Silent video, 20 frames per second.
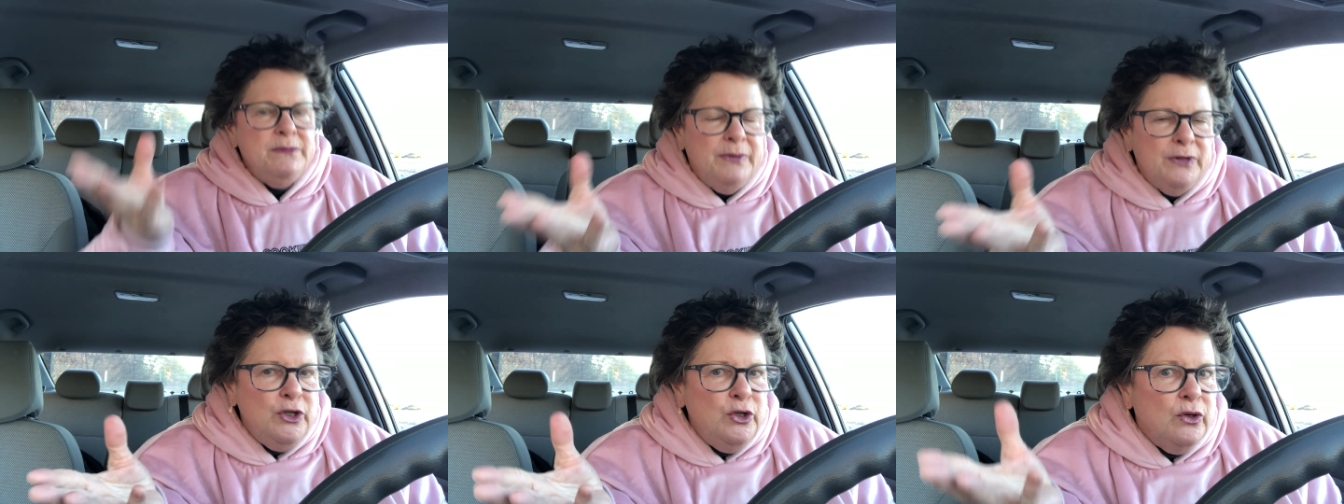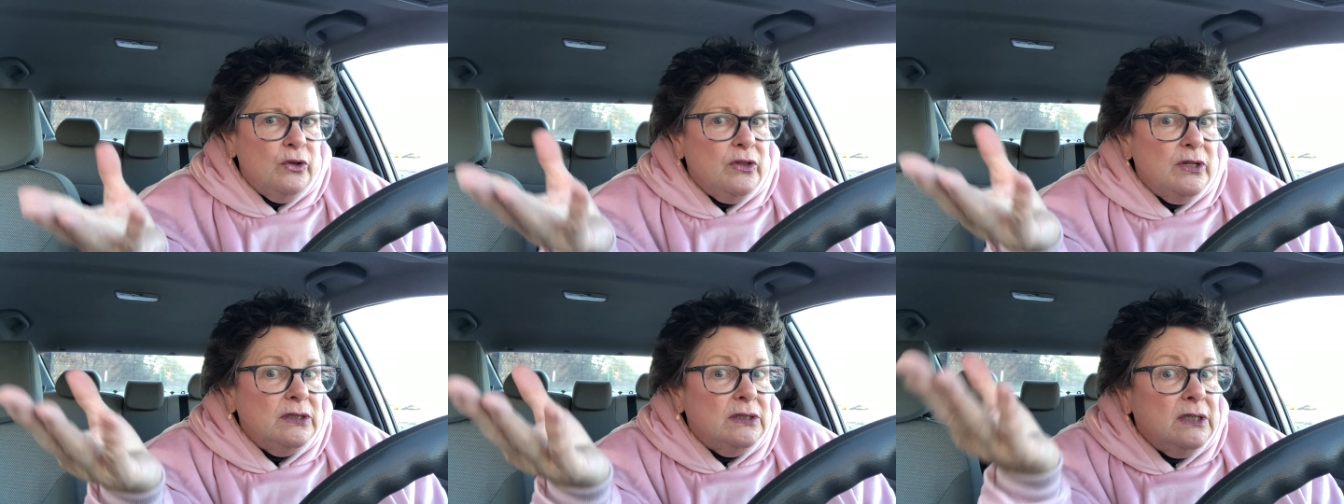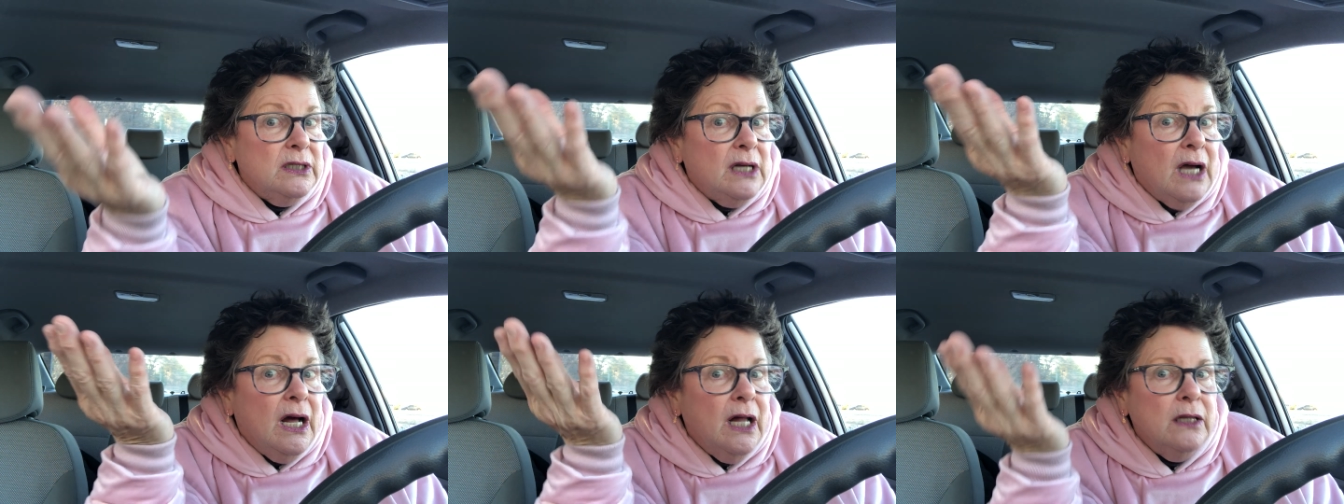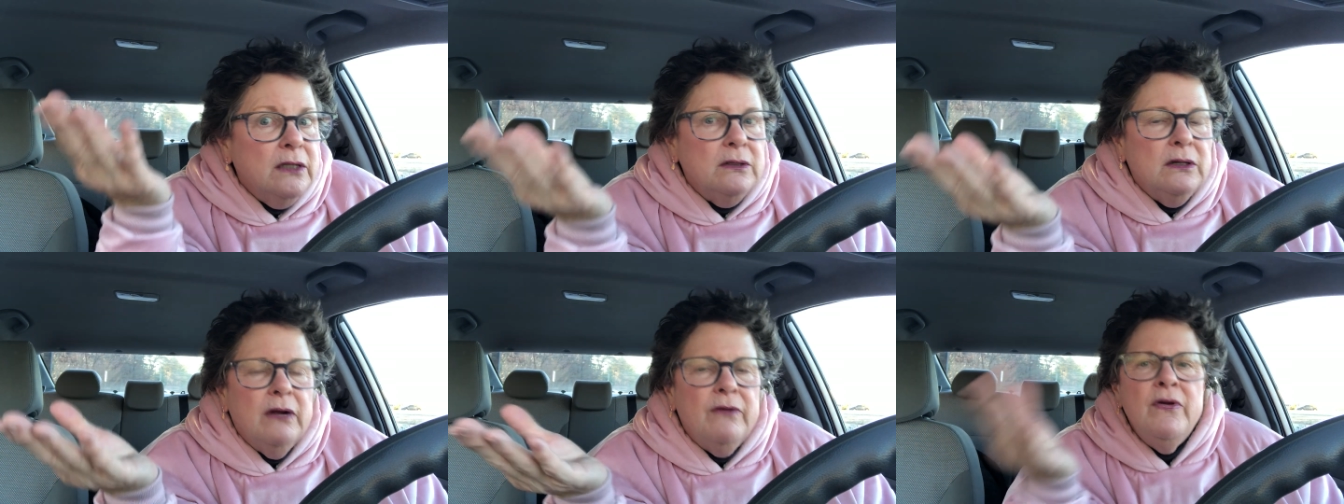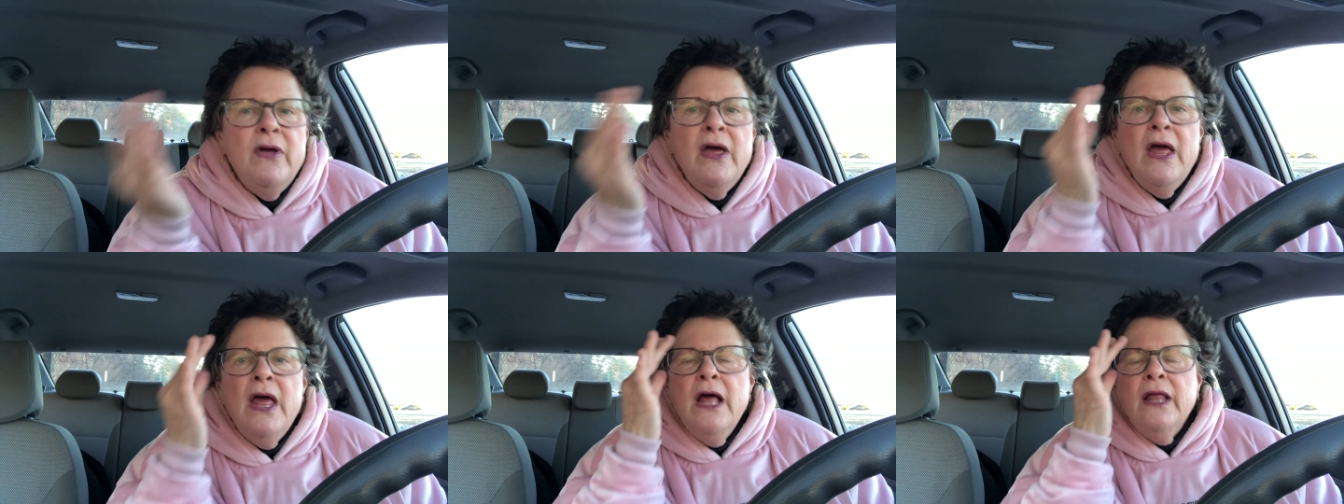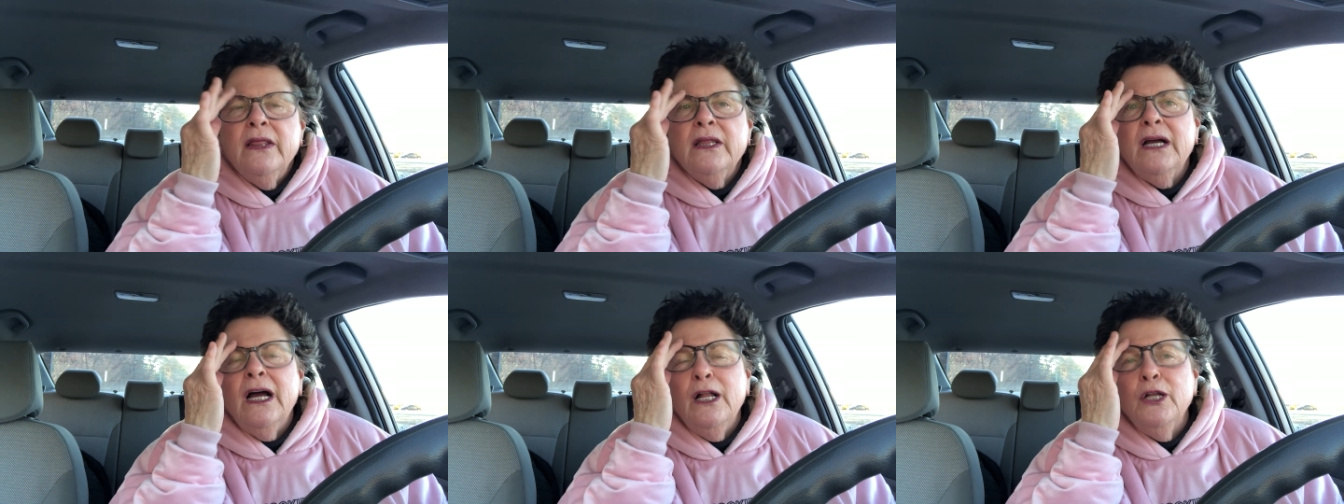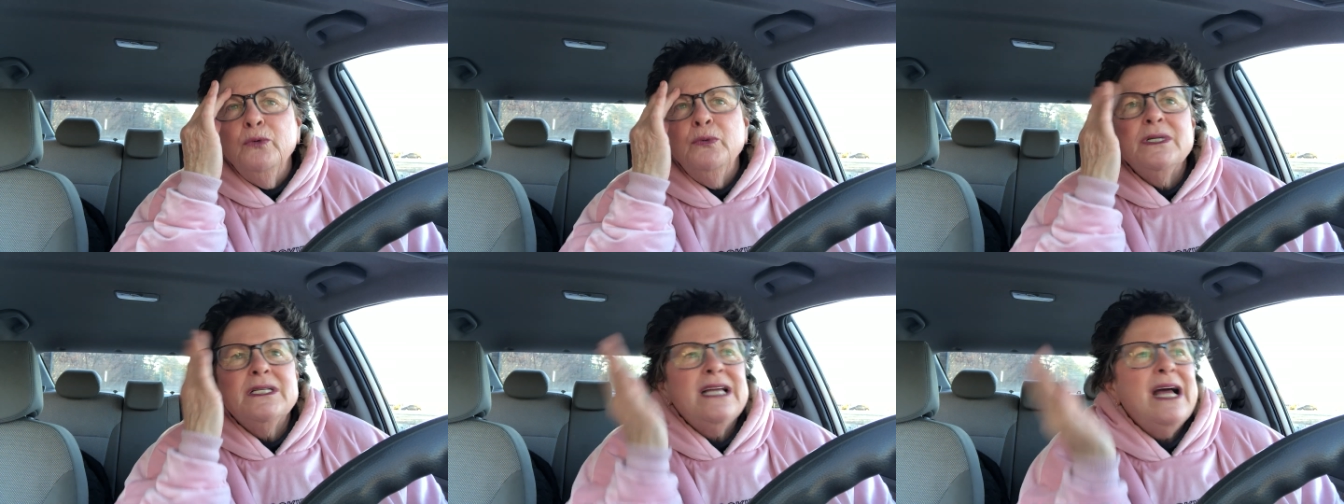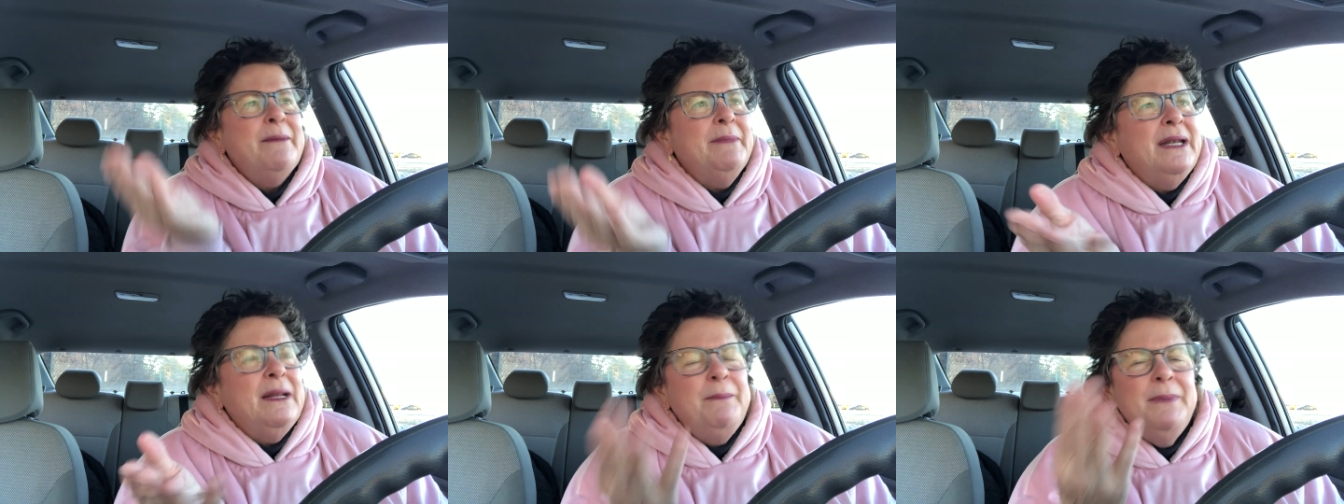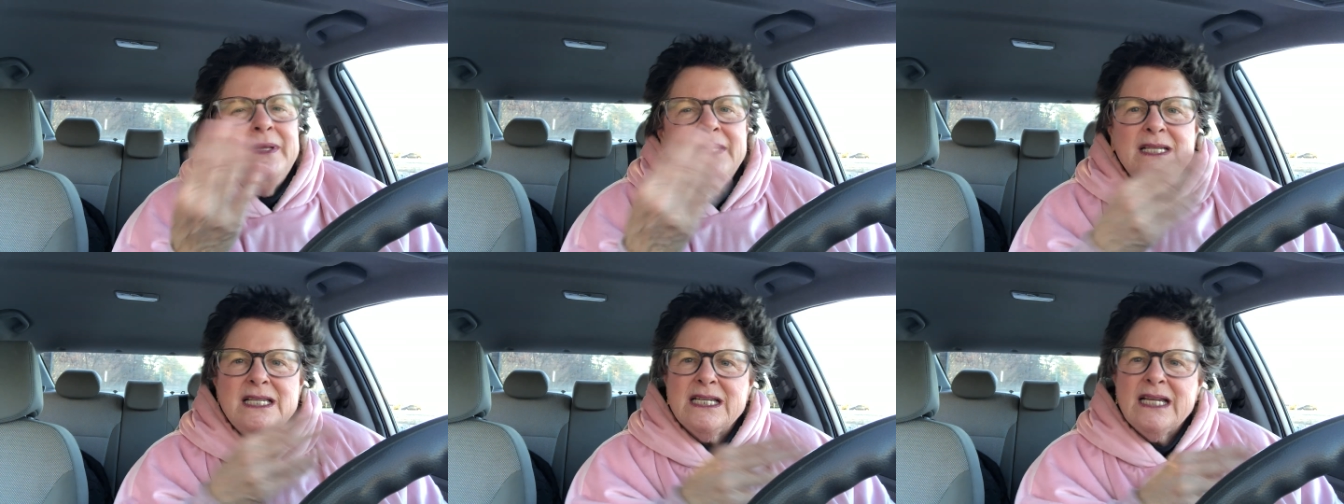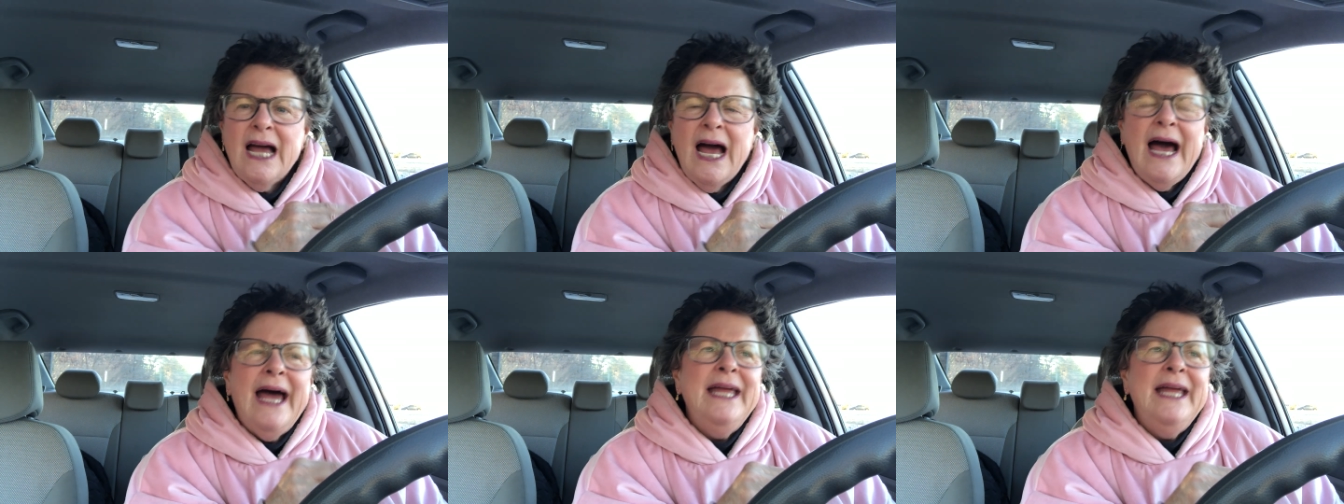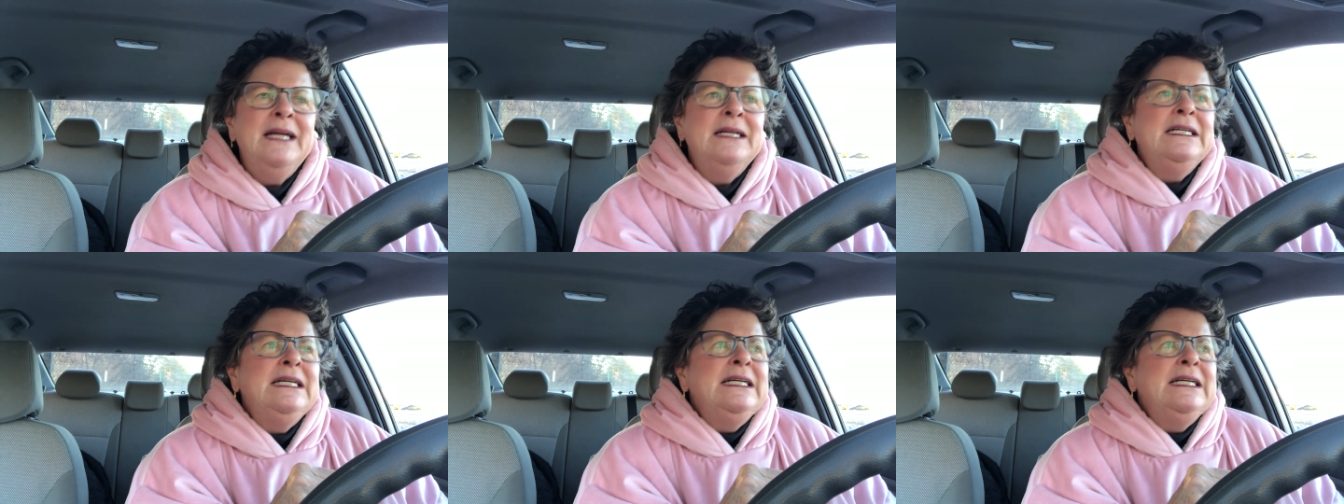but you know, the color was coming up in the sky,